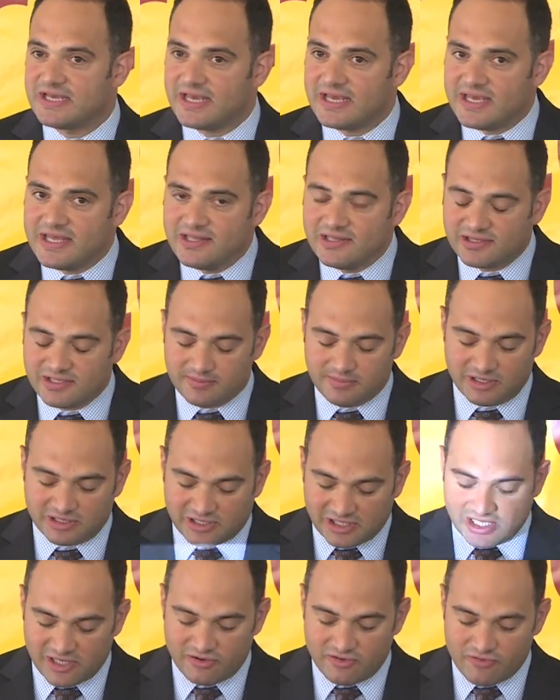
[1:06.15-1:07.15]

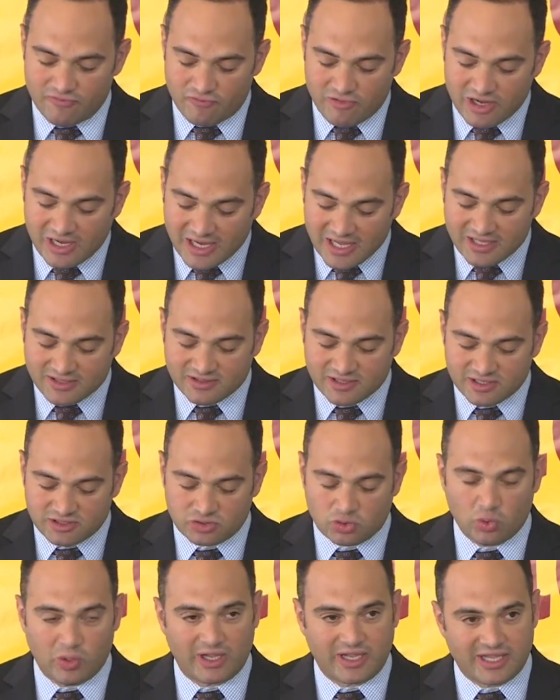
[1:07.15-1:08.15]
intimately related
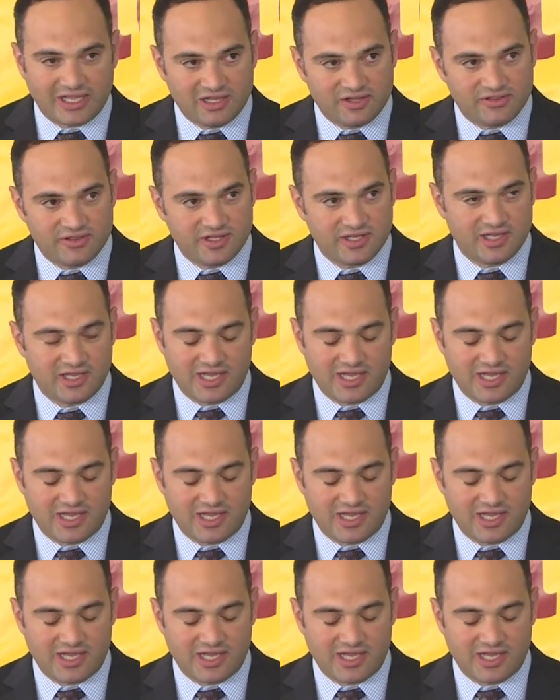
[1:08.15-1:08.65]
to a healthy